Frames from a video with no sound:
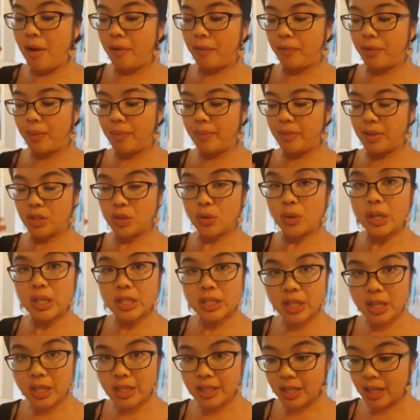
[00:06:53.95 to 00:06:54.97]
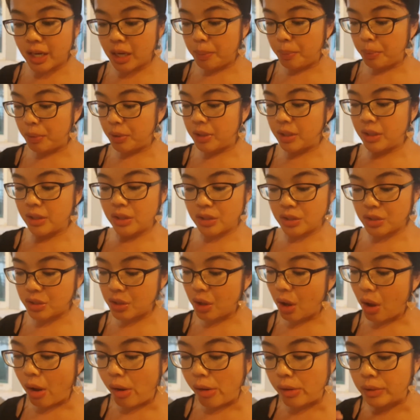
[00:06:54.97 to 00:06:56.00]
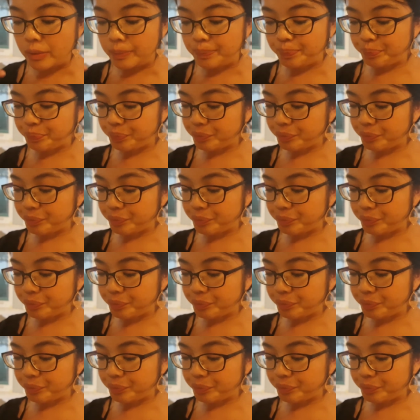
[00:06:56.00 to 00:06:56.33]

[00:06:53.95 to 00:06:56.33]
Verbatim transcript: from the soy sauce that I put in the salt